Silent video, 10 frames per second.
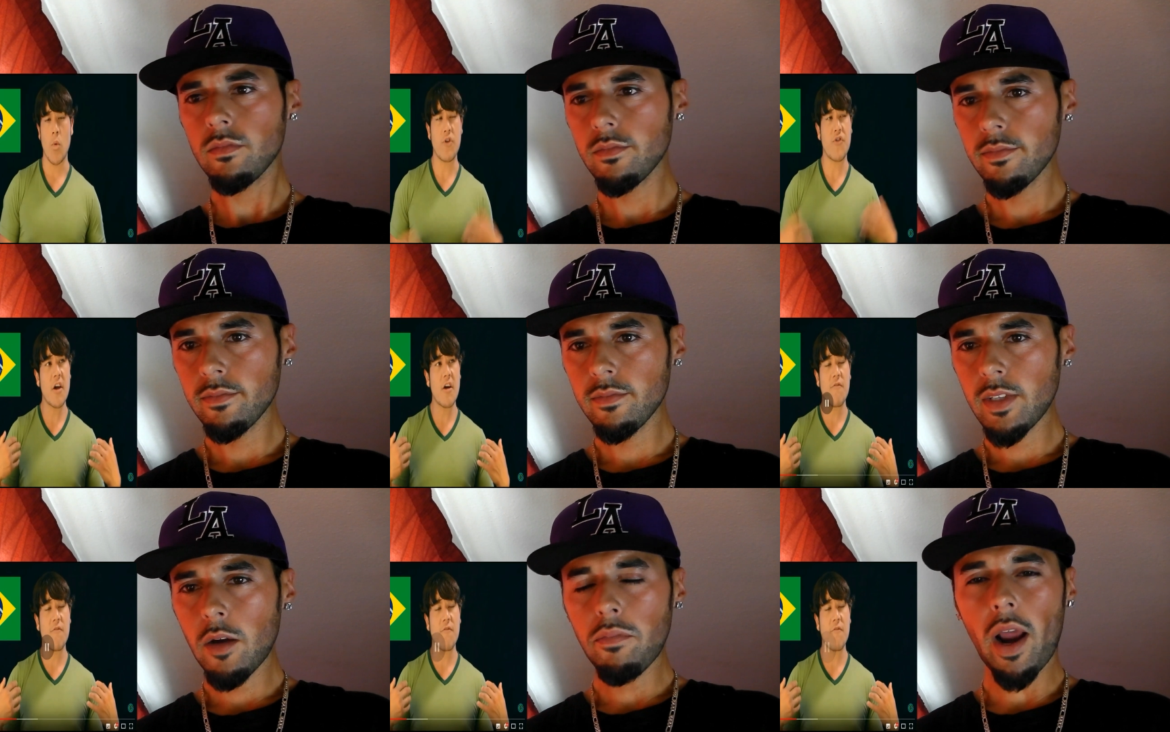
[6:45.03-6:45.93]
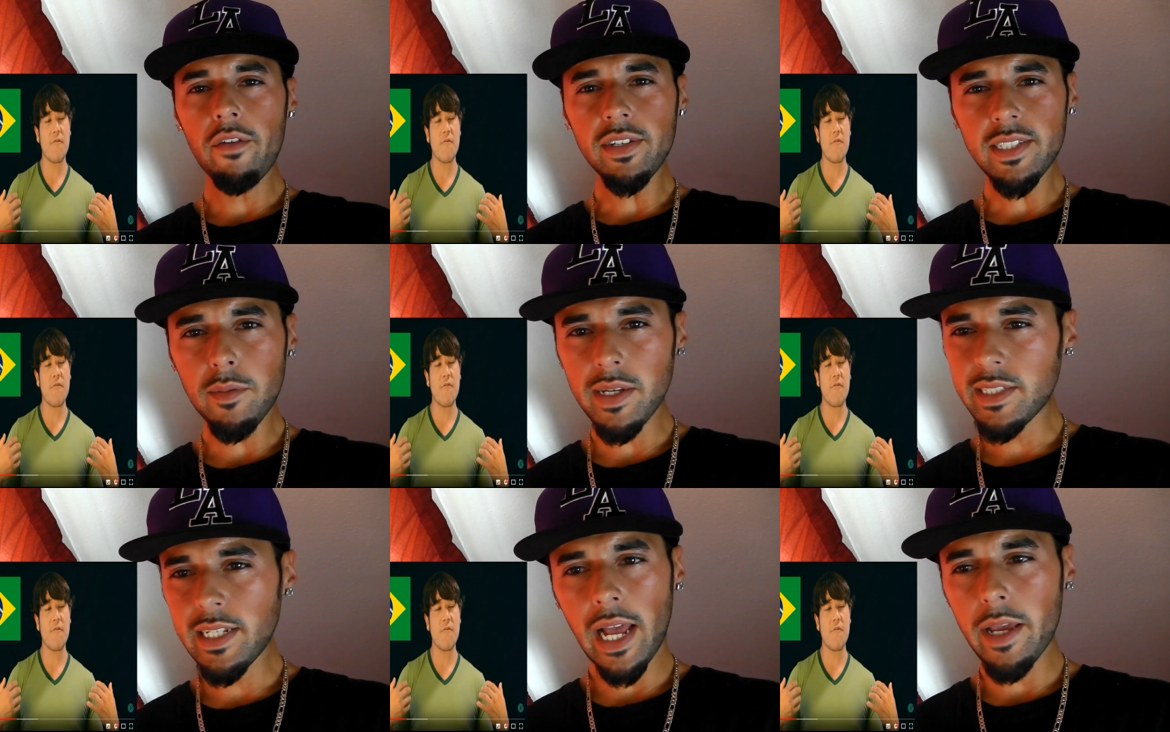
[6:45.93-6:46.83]
Speaker 1: When you think, bro, every time I see
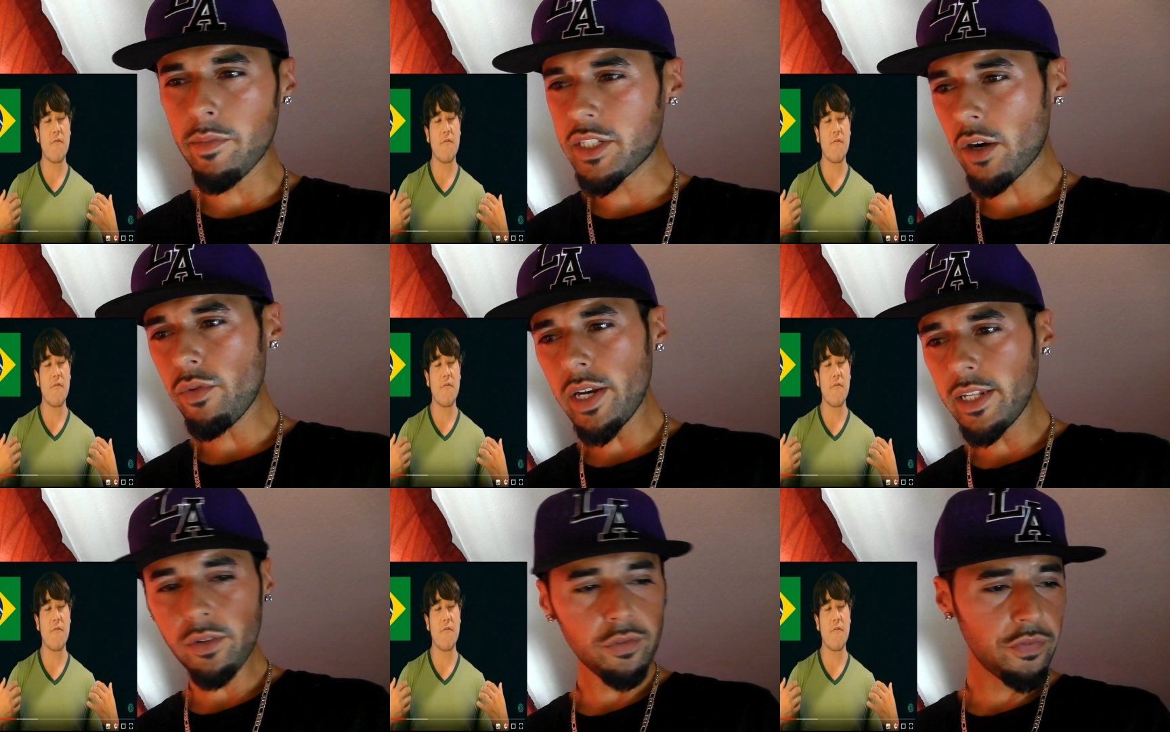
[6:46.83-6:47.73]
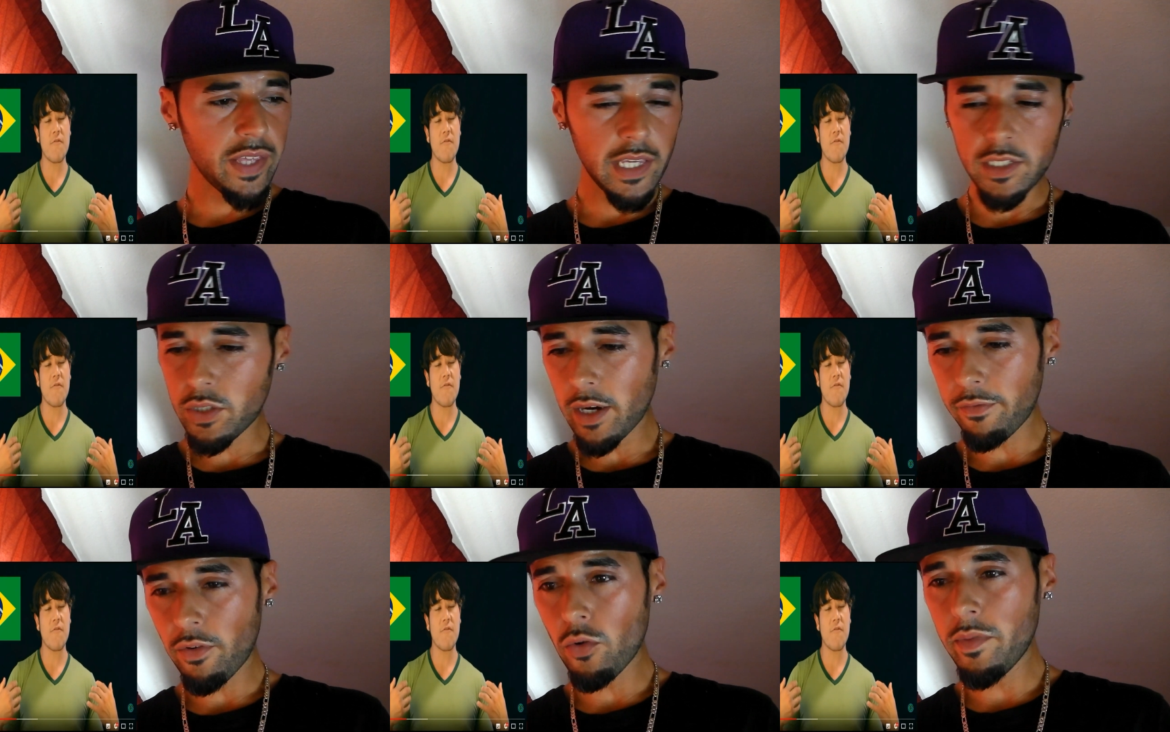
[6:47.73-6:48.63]
that image, I really do think he's trying to
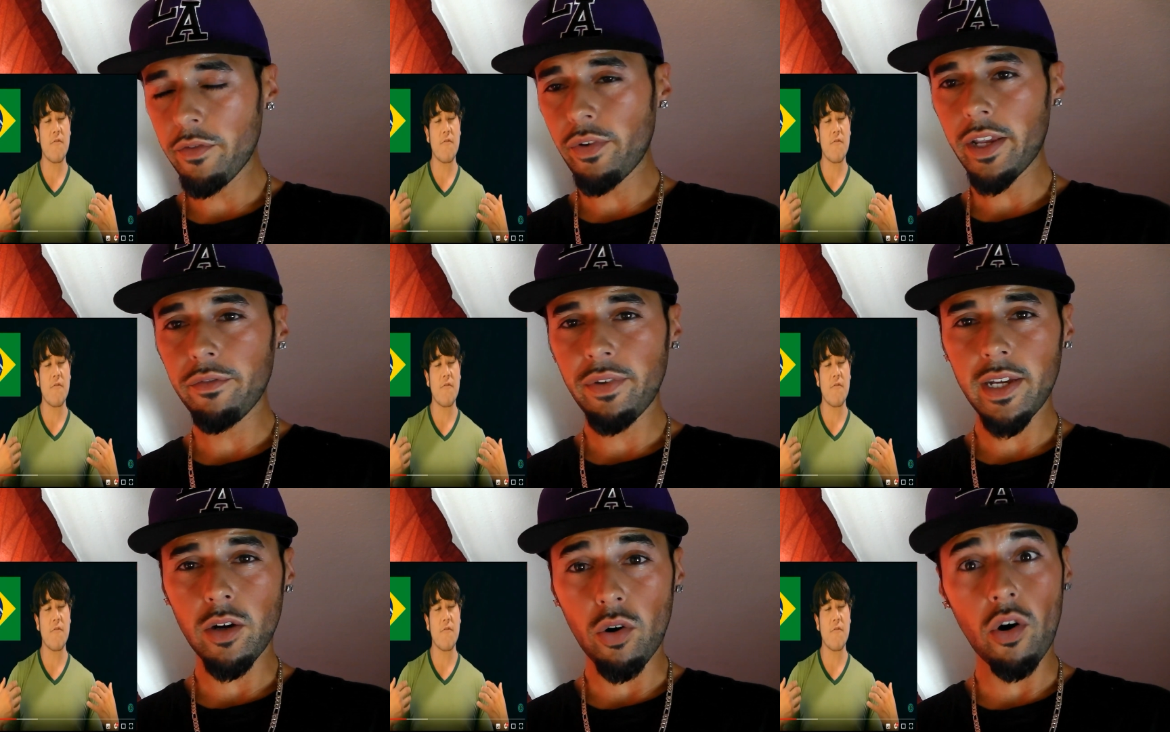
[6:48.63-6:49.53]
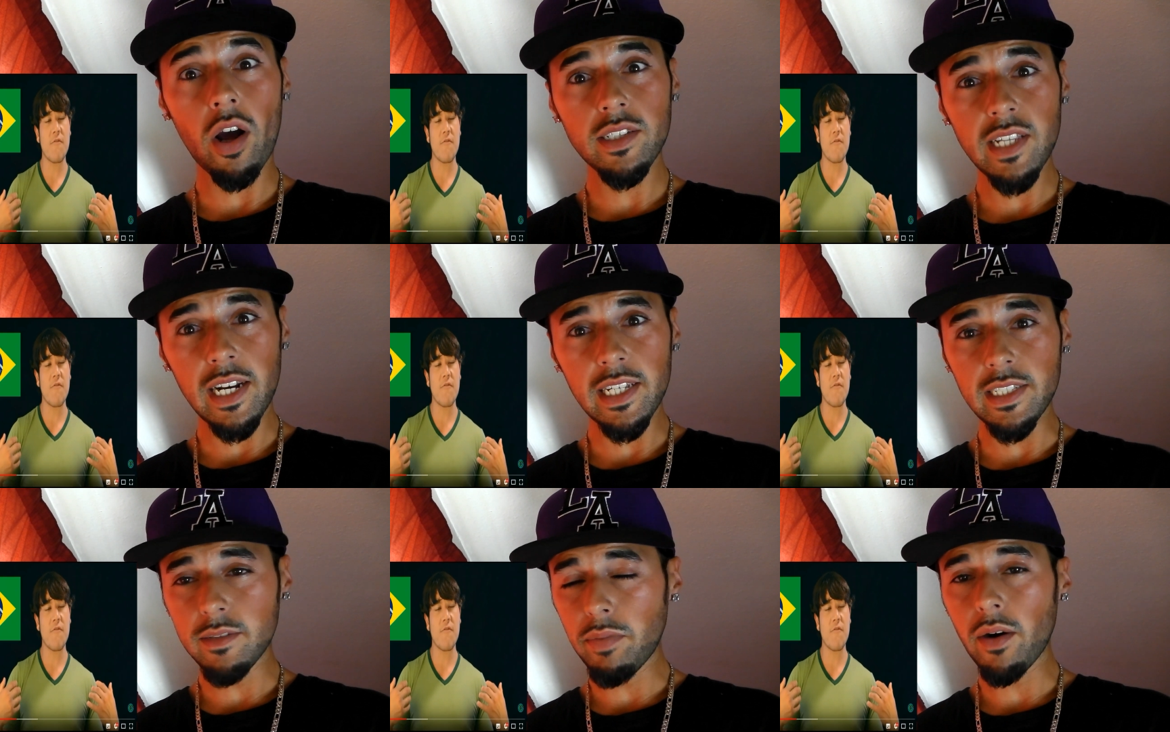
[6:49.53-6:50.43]
throw me a freaking finger, or us at least,
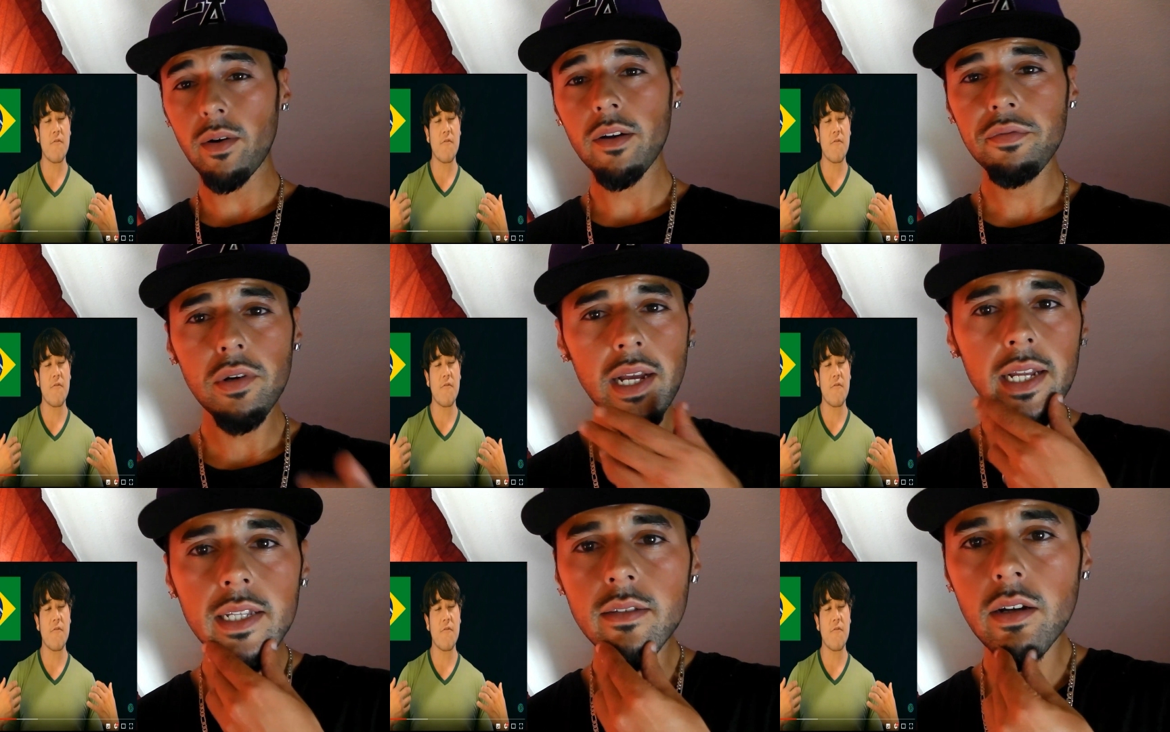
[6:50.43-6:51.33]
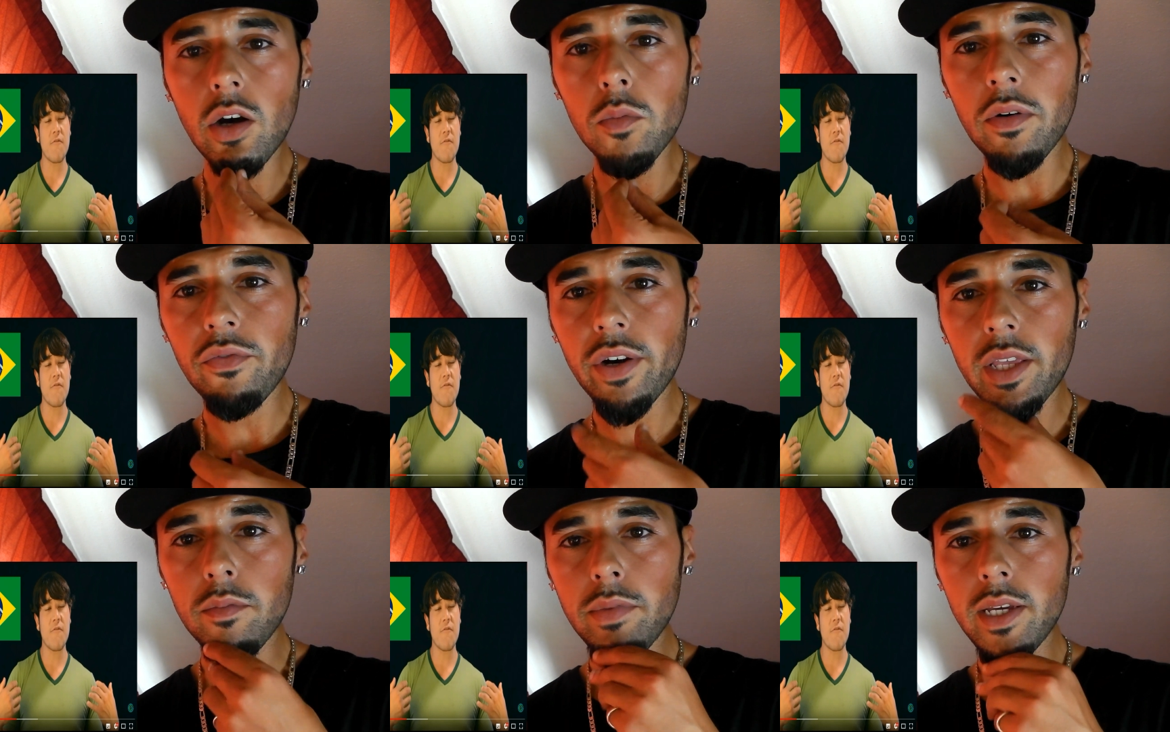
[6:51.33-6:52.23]
bro. I feel like I need to comb my freaking
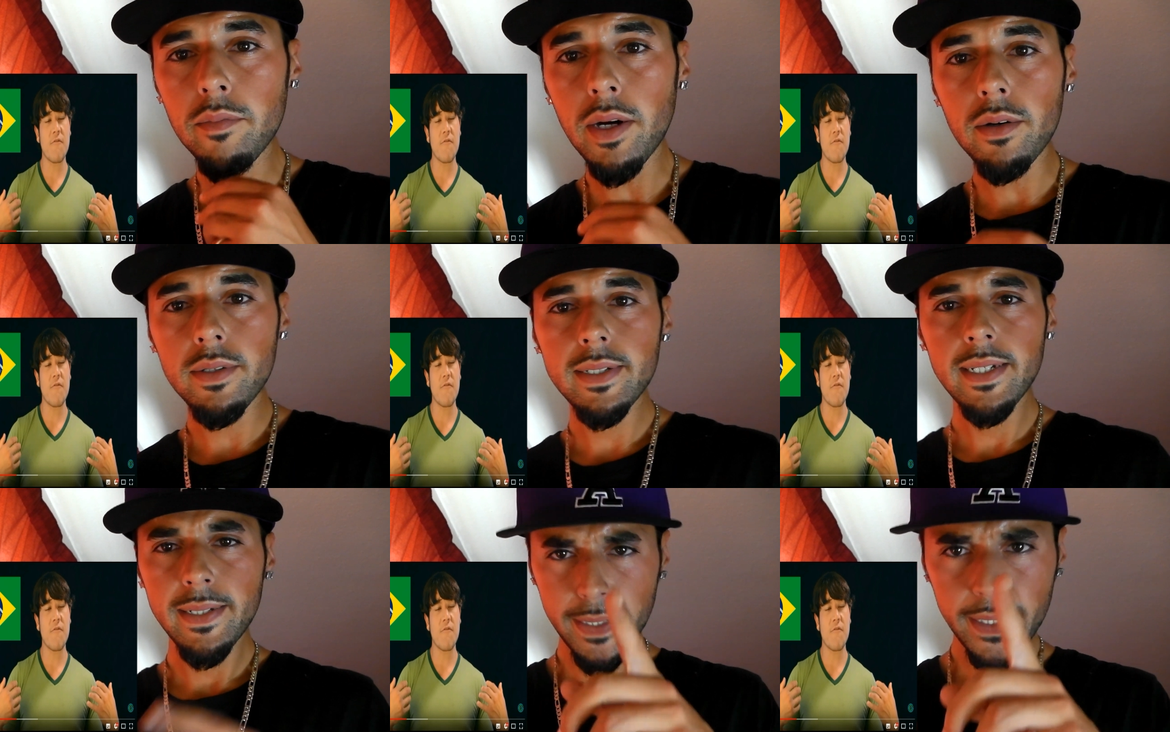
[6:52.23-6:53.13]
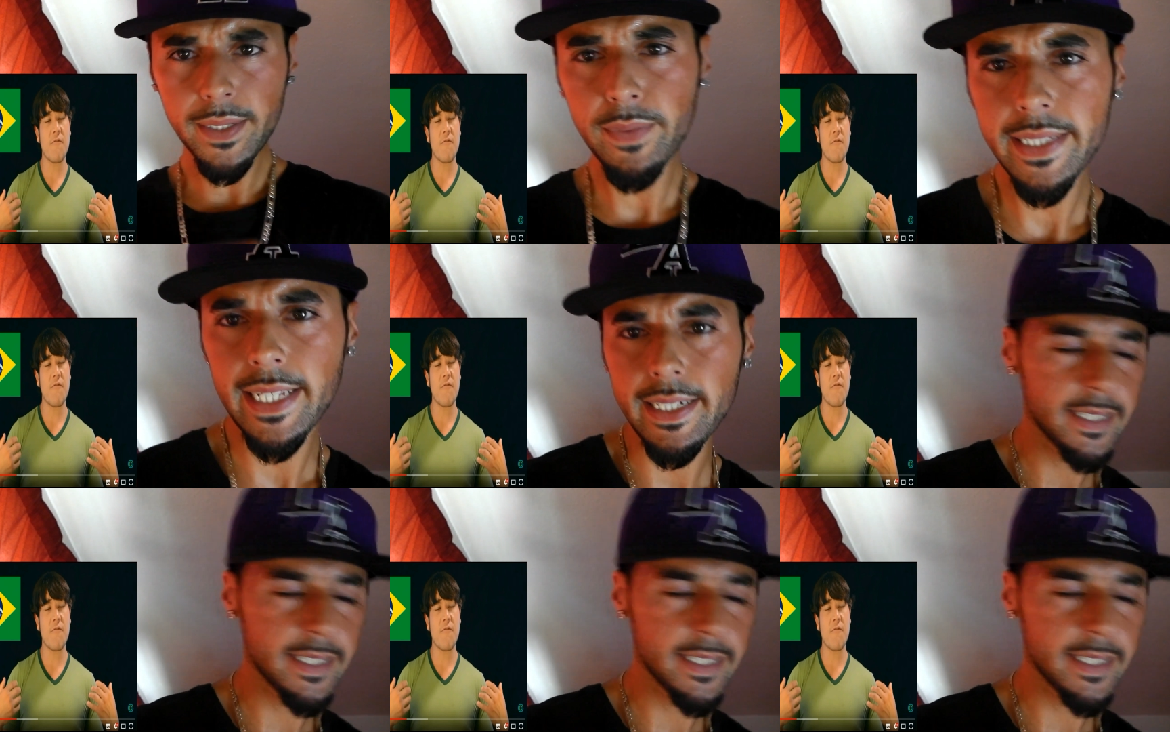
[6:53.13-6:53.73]
beard, bro. Hold up one sec.